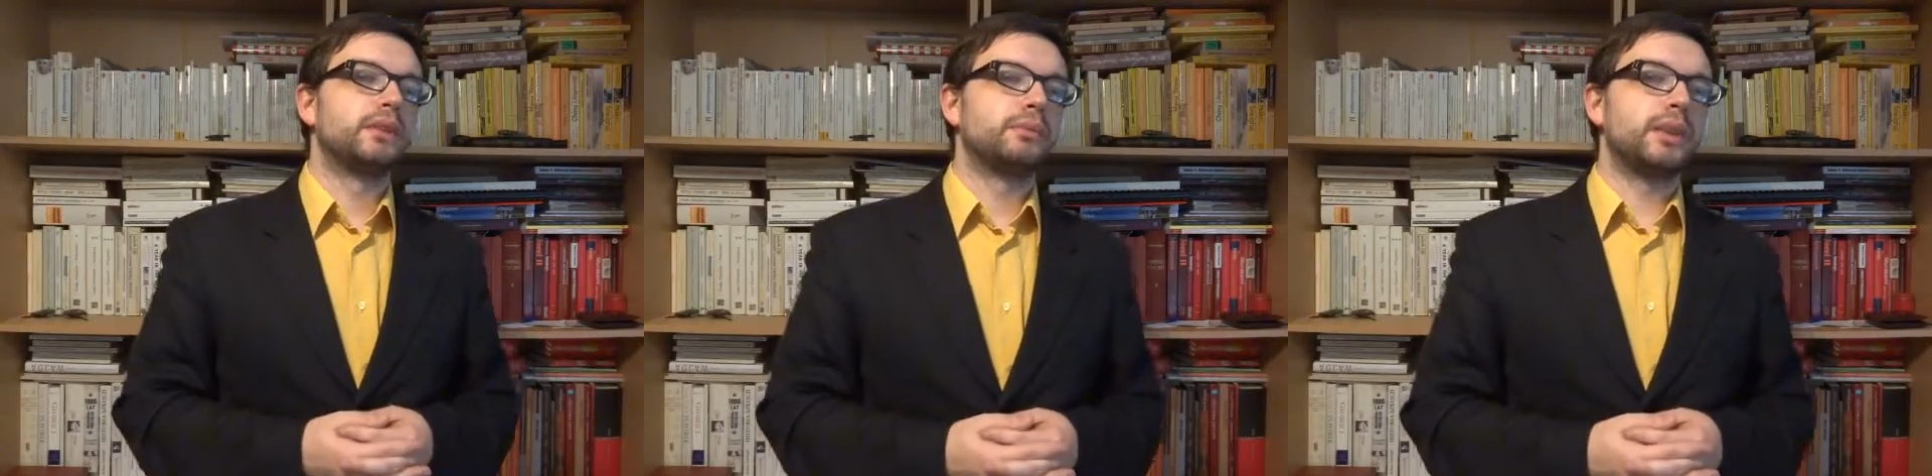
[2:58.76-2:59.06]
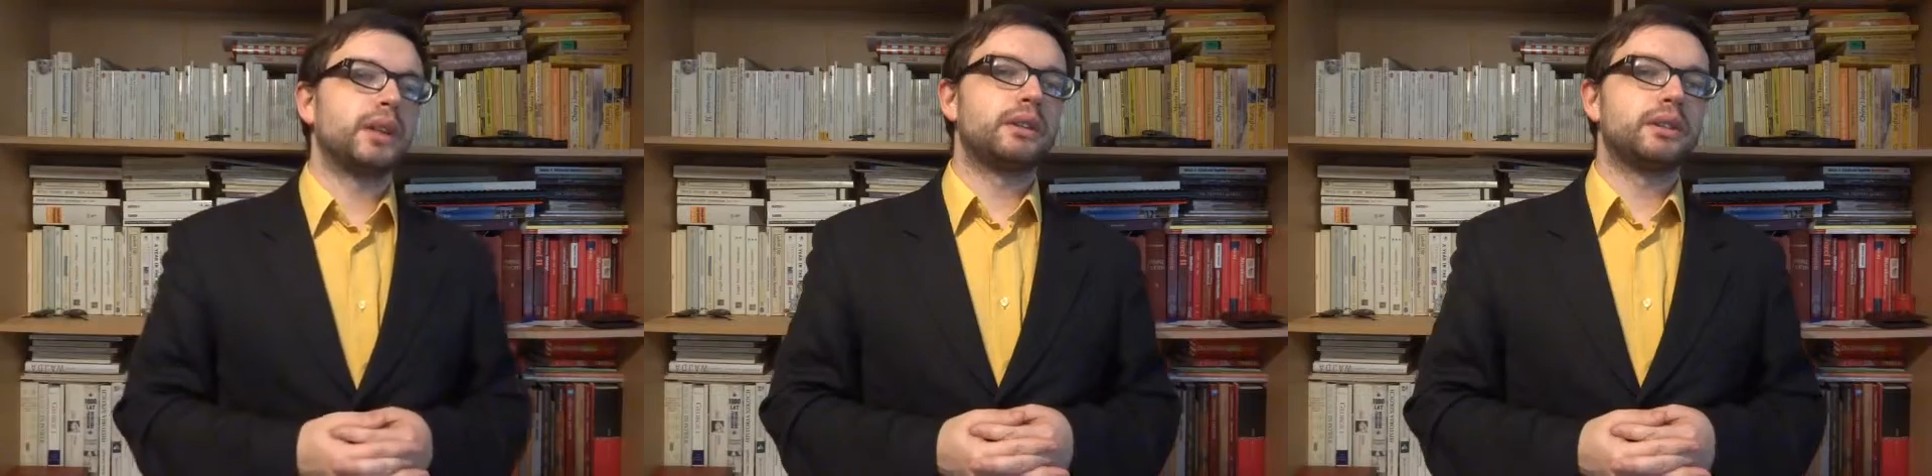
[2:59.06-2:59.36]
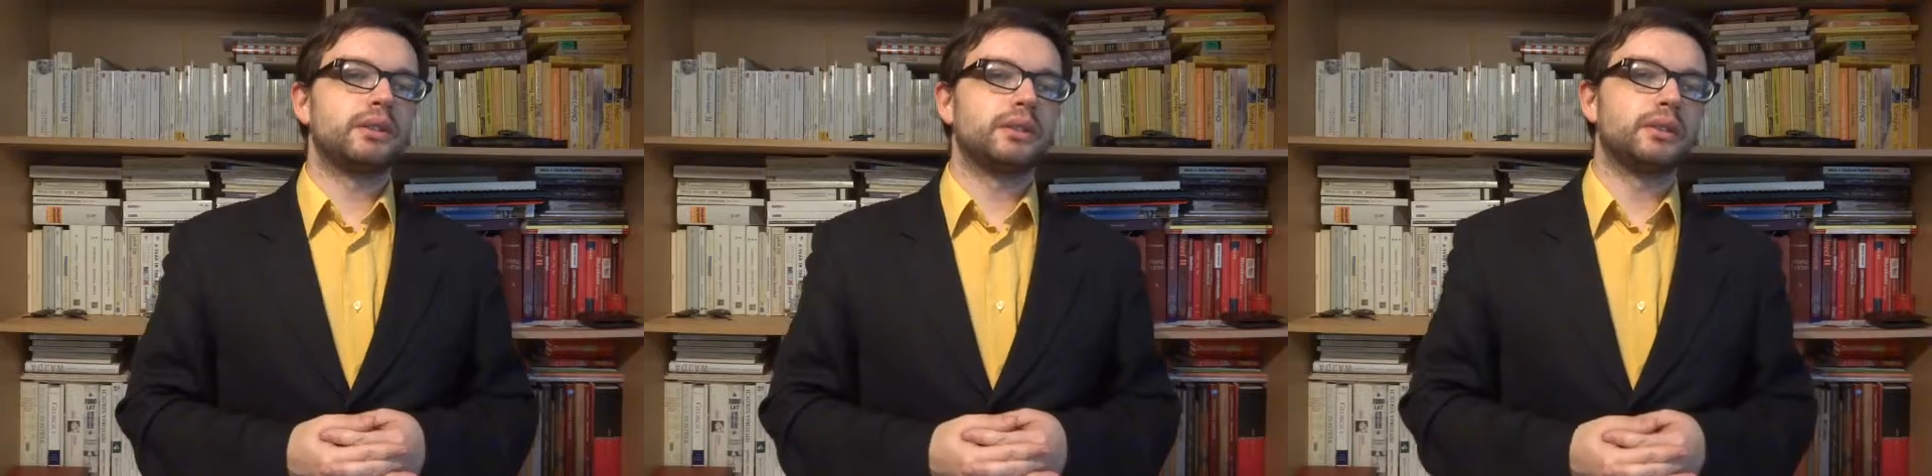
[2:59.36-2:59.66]
make
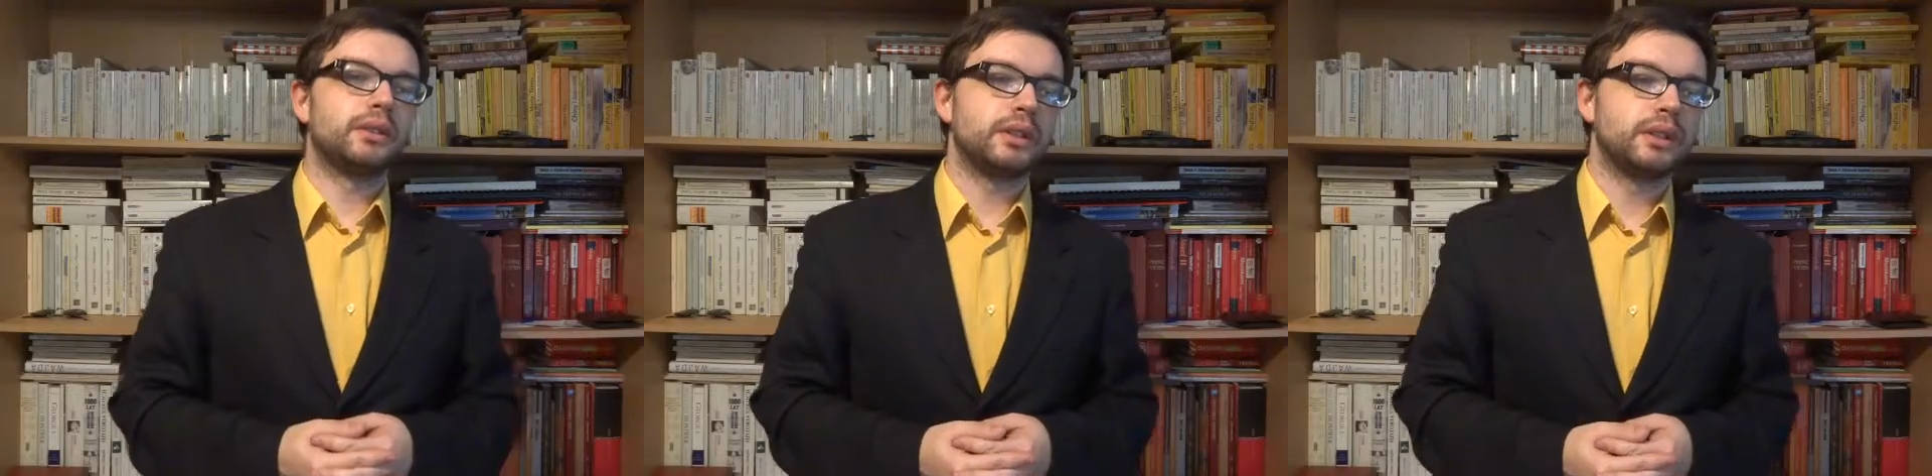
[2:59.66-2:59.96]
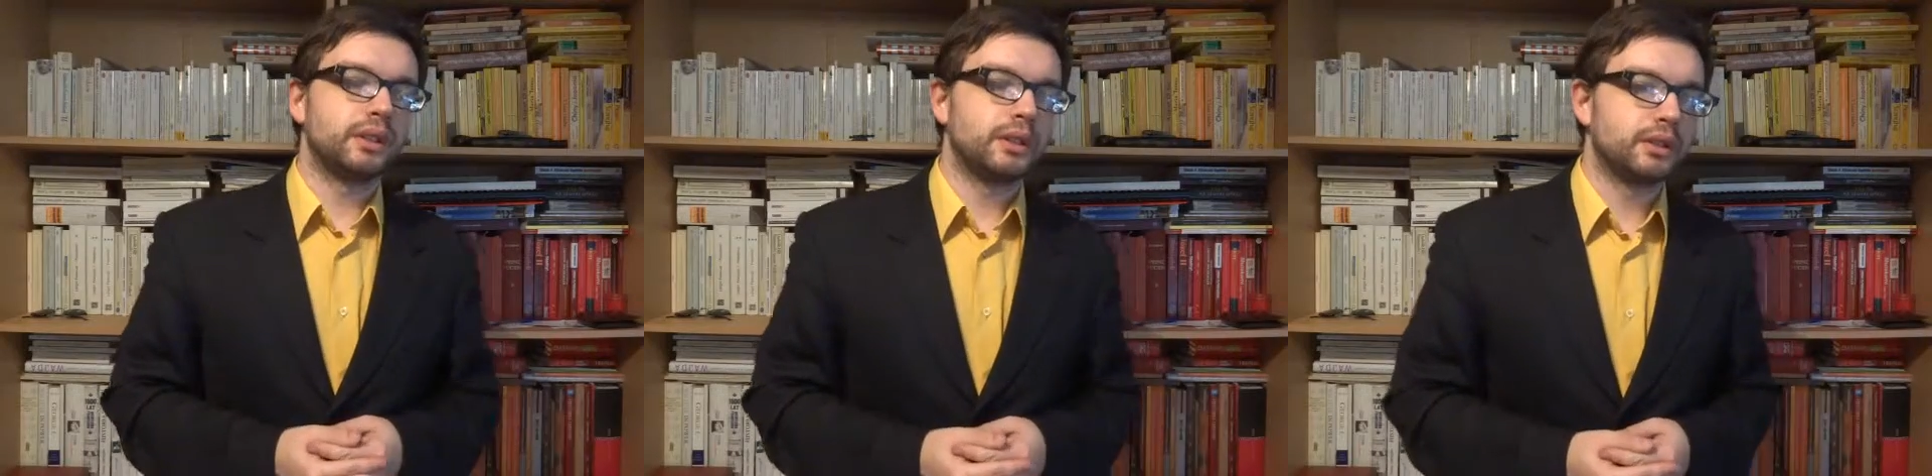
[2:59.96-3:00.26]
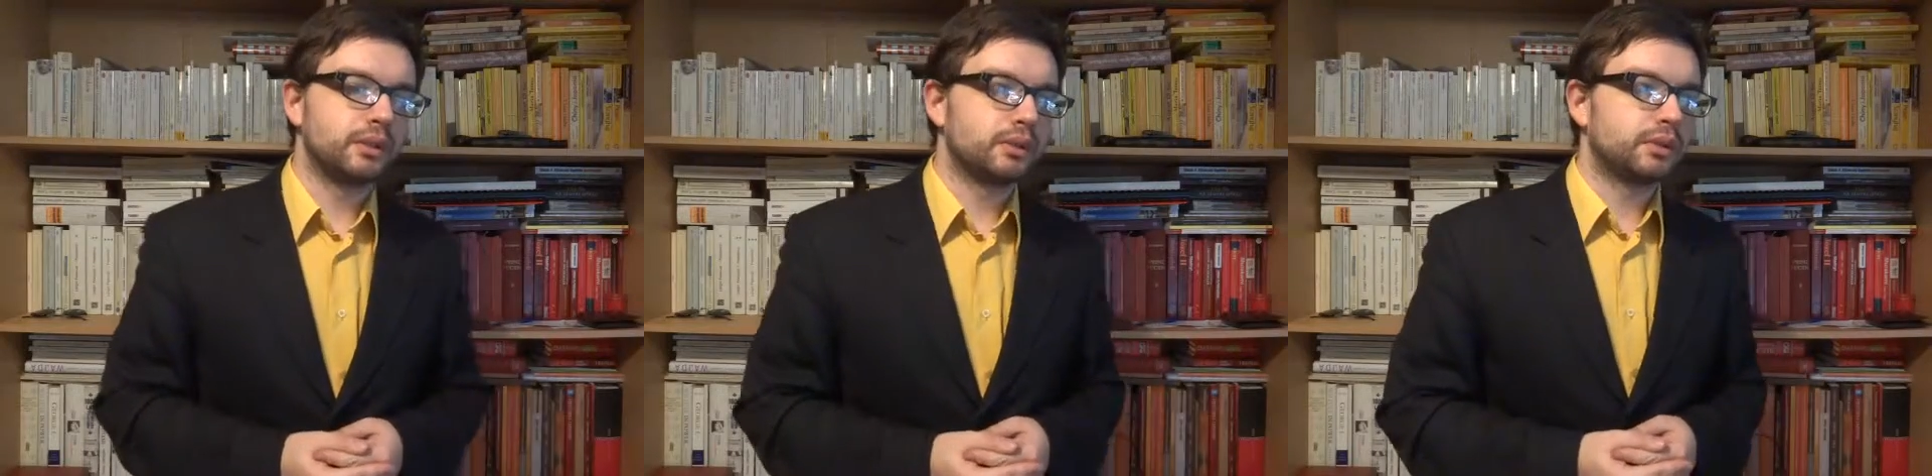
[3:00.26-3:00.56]
the
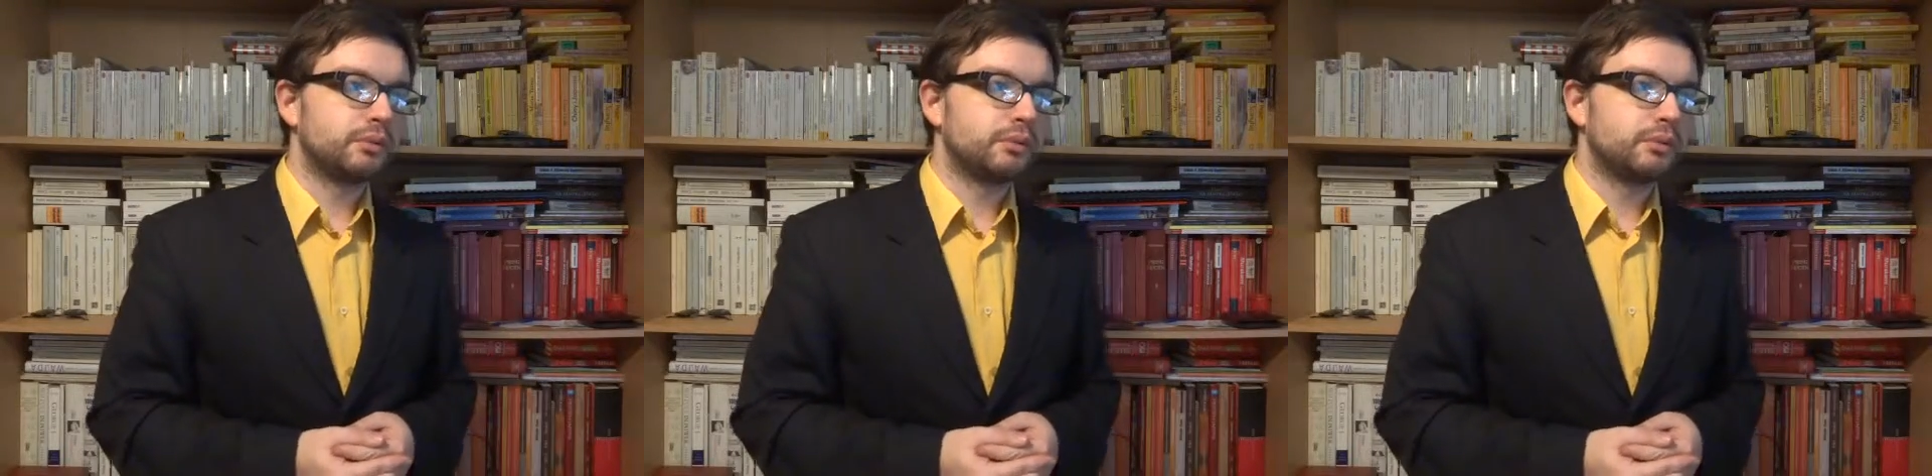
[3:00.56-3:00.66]
to